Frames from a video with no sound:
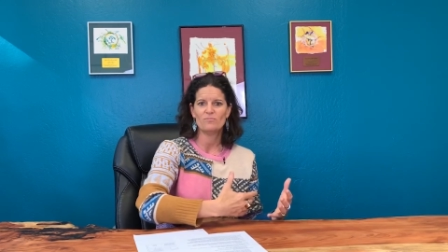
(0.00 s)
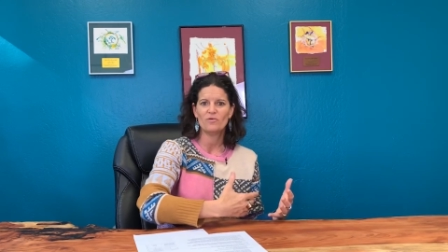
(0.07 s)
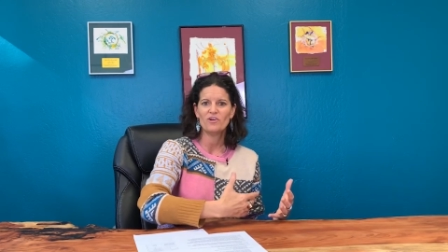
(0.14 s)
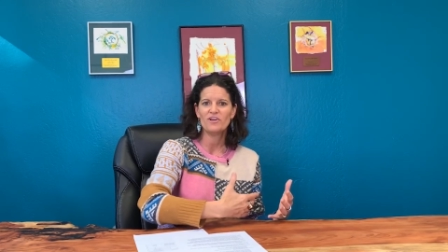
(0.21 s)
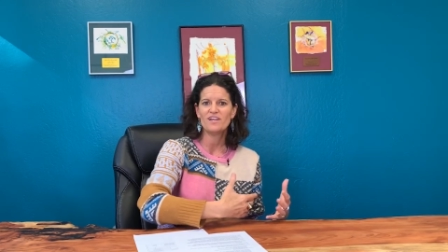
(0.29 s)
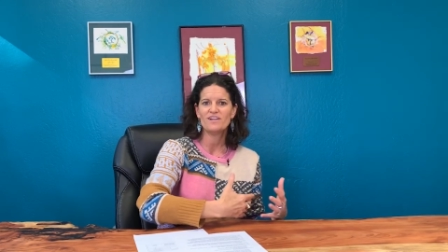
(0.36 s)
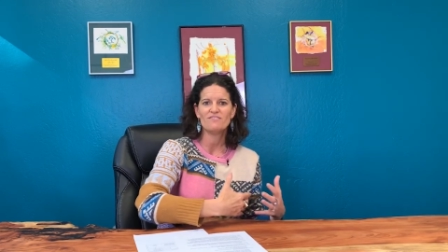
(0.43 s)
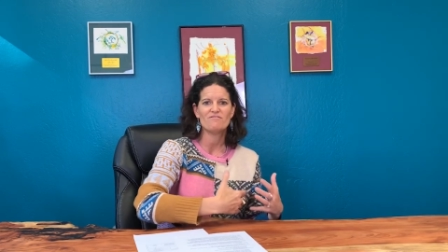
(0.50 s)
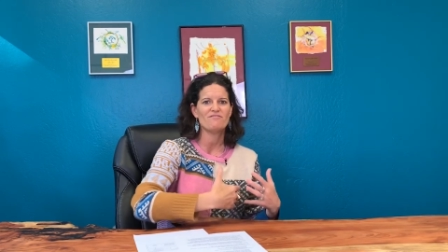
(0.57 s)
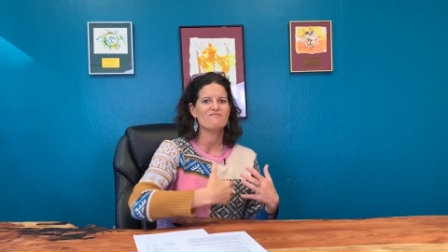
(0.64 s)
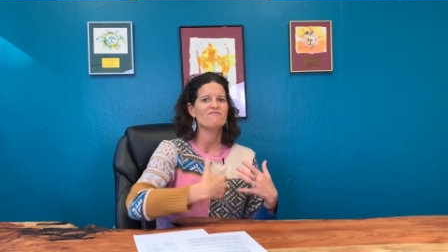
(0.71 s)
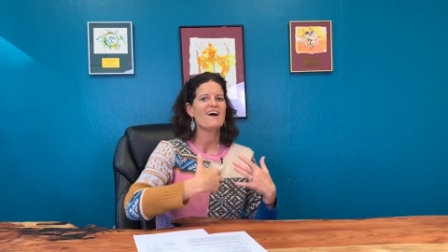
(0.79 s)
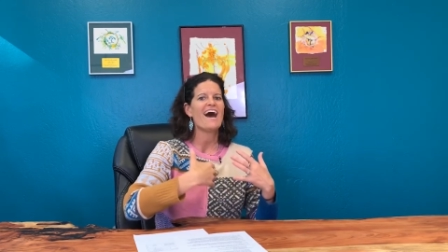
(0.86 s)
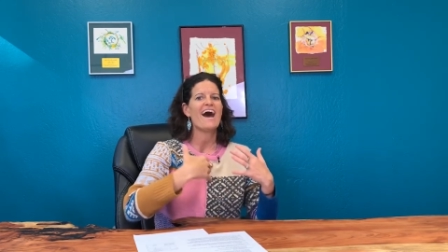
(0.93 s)
burning of the
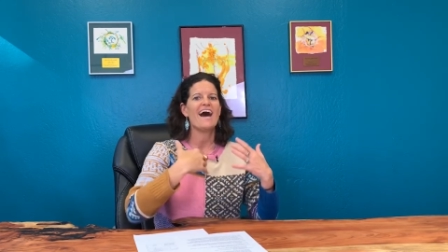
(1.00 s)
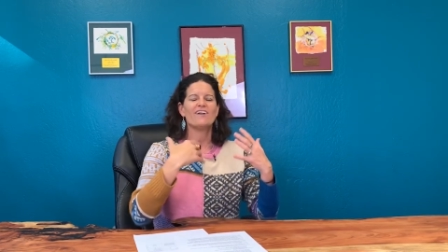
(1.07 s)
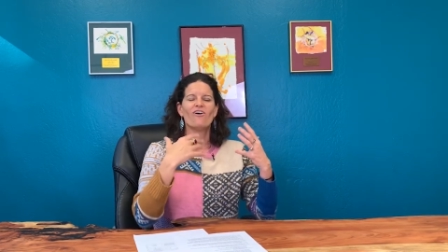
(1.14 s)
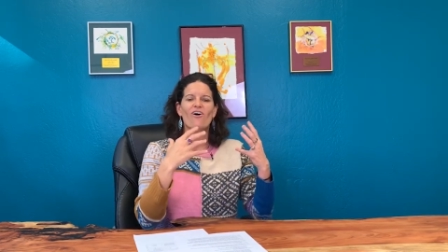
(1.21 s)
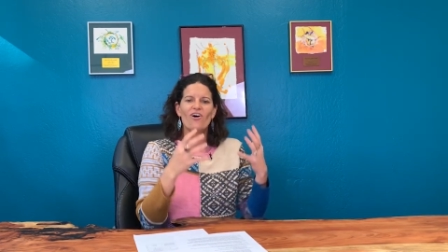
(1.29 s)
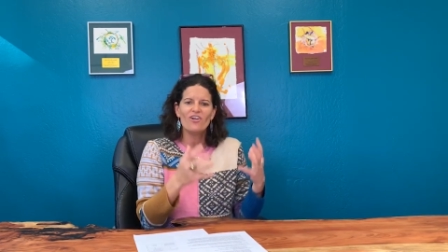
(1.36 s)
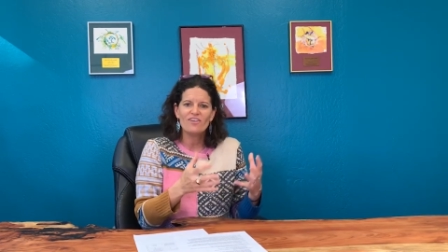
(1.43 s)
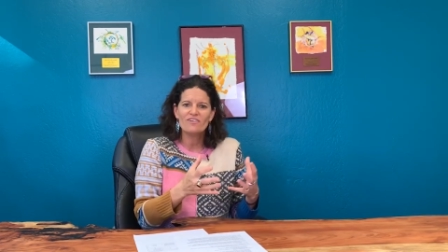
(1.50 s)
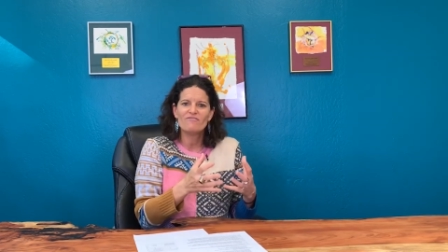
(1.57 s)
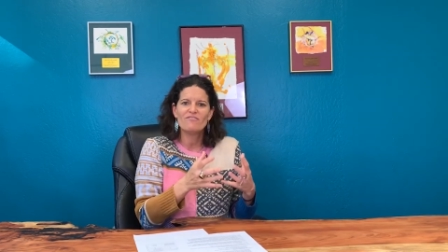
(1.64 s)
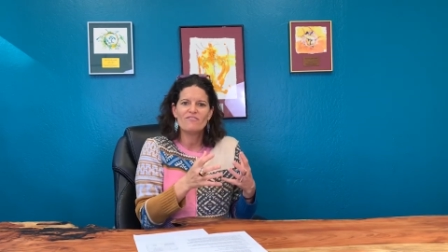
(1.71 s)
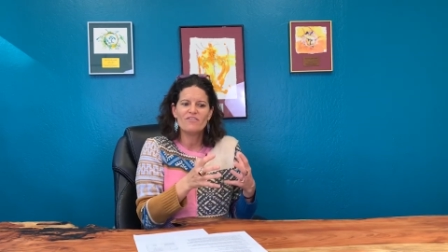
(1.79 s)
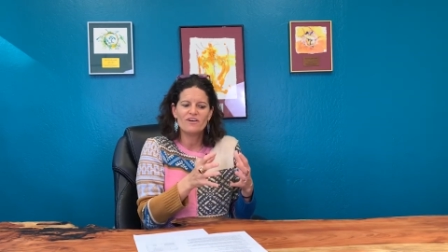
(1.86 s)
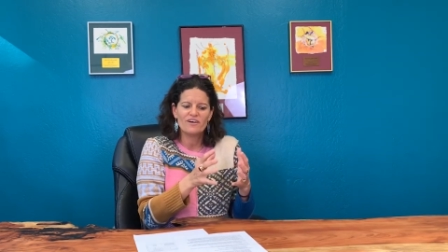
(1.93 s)
fat. All
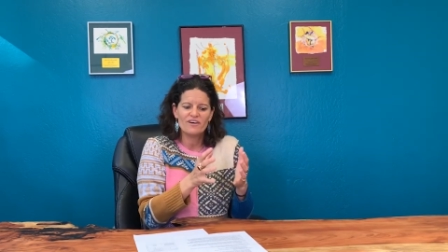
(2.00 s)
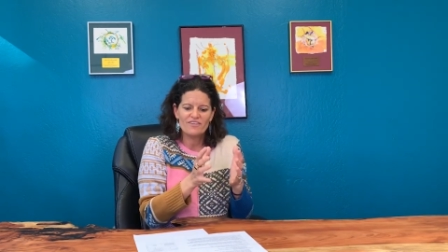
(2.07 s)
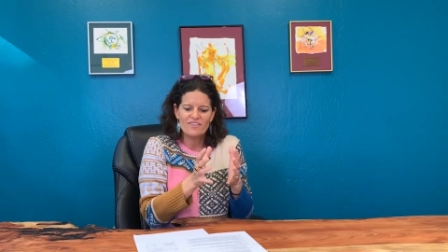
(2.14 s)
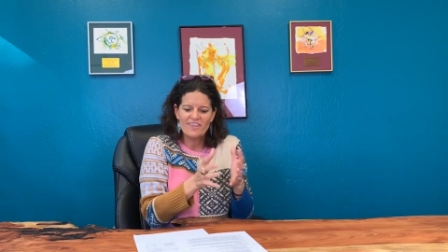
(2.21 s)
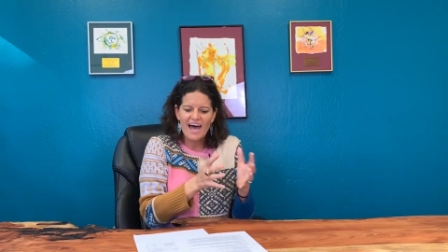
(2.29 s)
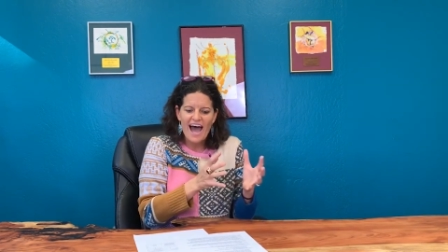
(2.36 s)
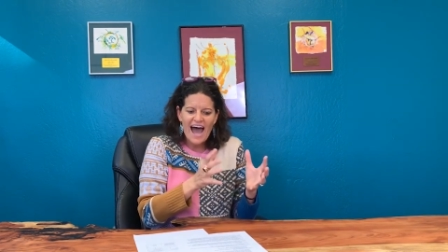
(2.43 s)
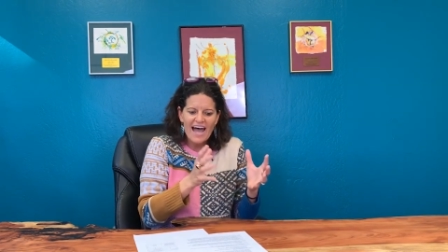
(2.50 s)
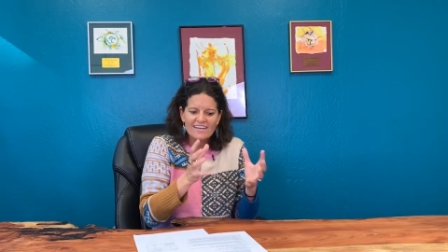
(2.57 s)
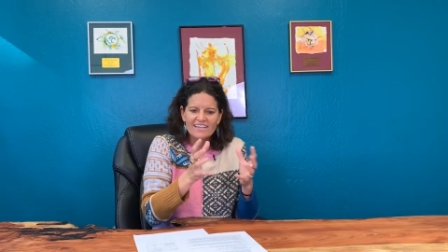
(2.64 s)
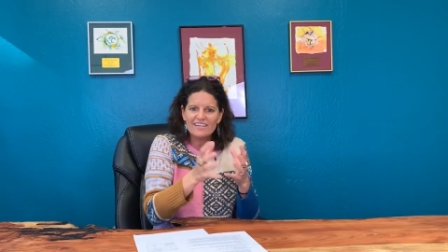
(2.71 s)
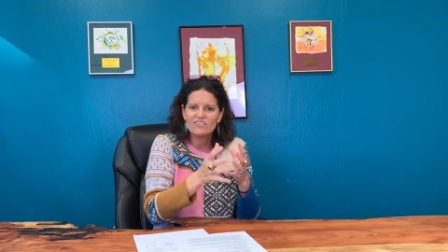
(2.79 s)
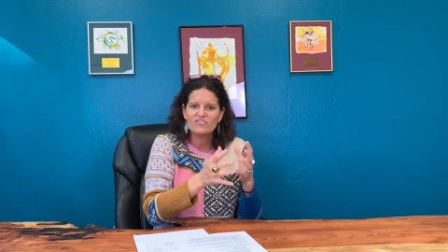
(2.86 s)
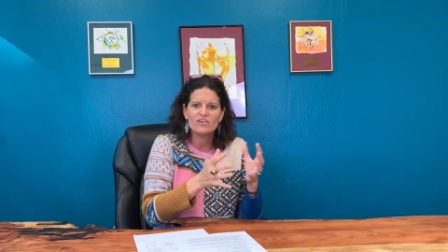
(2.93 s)
of the that
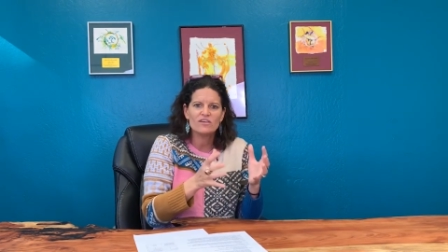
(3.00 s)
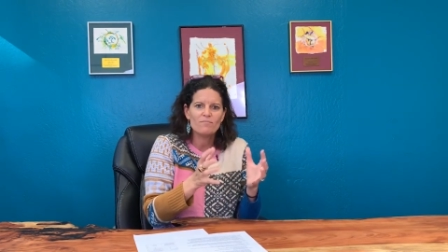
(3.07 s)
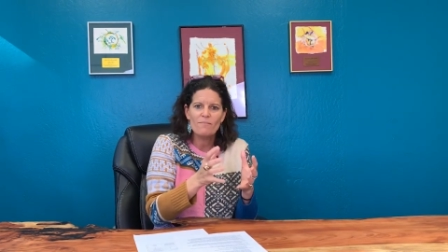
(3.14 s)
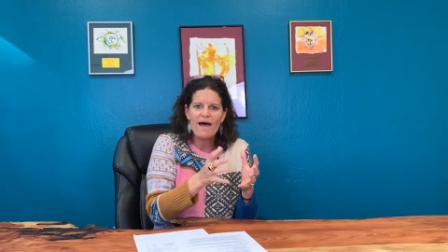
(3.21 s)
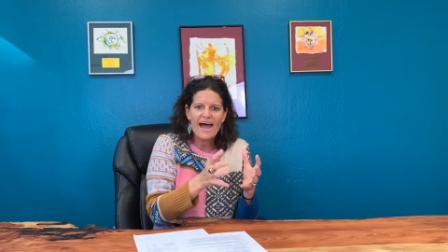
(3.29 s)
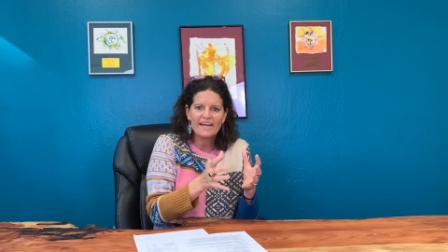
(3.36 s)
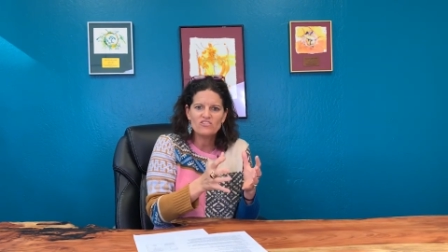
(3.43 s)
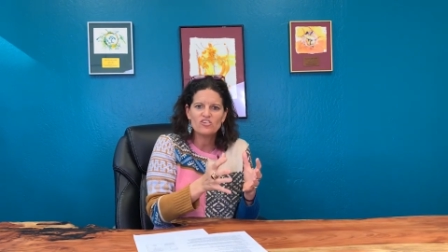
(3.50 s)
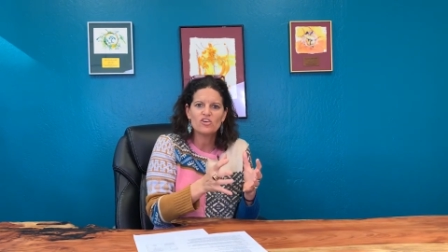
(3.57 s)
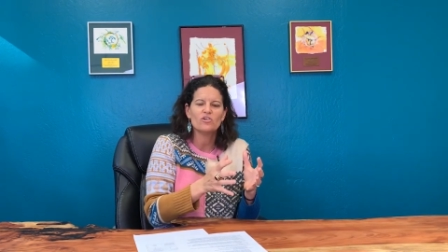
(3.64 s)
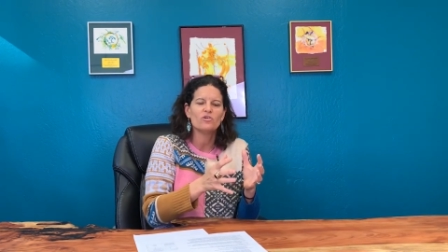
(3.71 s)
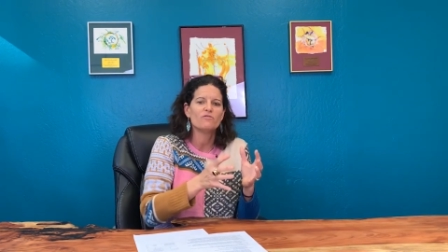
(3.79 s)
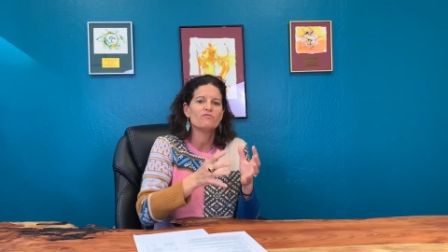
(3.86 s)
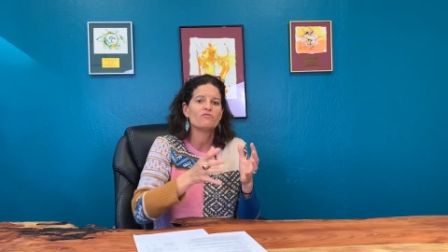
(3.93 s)
is
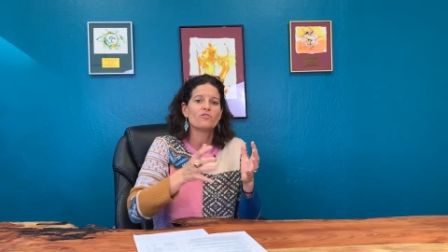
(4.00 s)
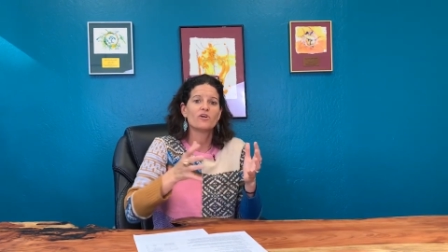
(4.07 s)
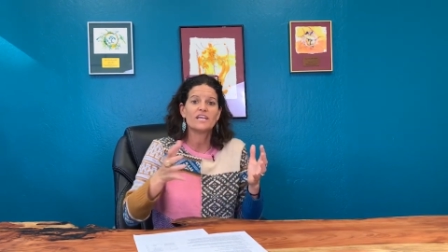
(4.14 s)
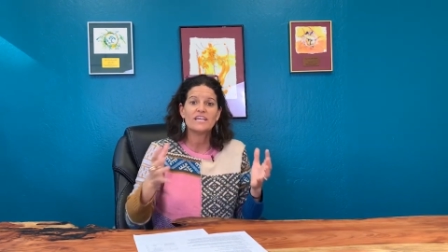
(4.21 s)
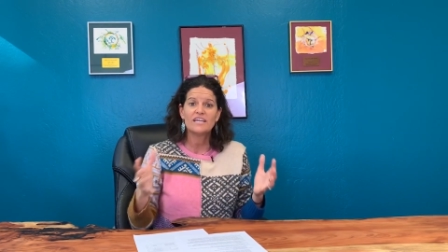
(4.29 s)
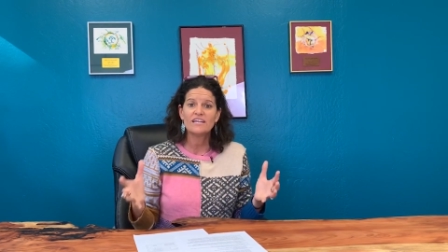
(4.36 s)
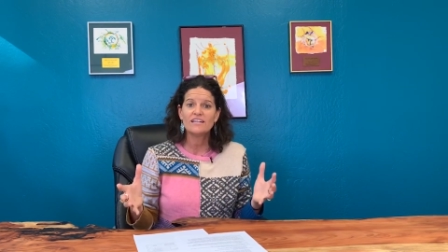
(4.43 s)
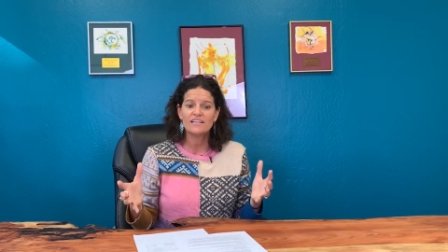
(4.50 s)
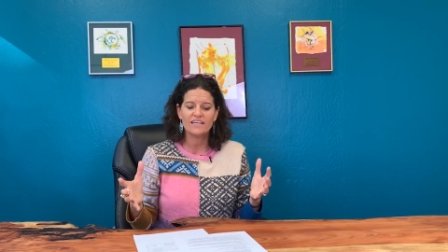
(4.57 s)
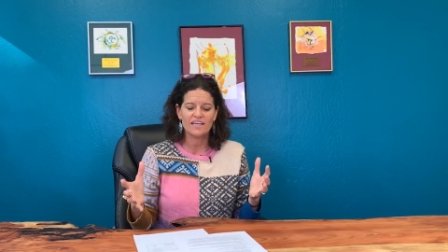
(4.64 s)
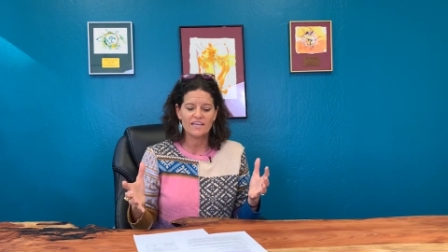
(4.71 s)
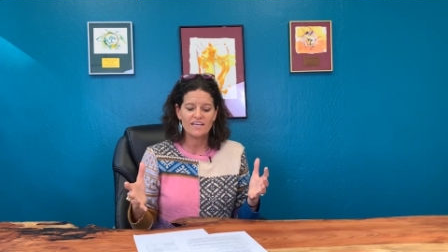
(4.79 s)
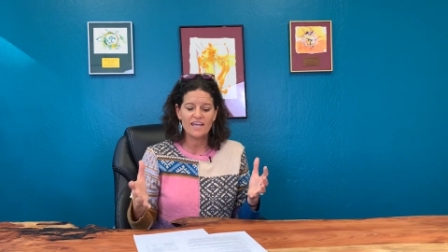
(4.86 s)
magical for healing.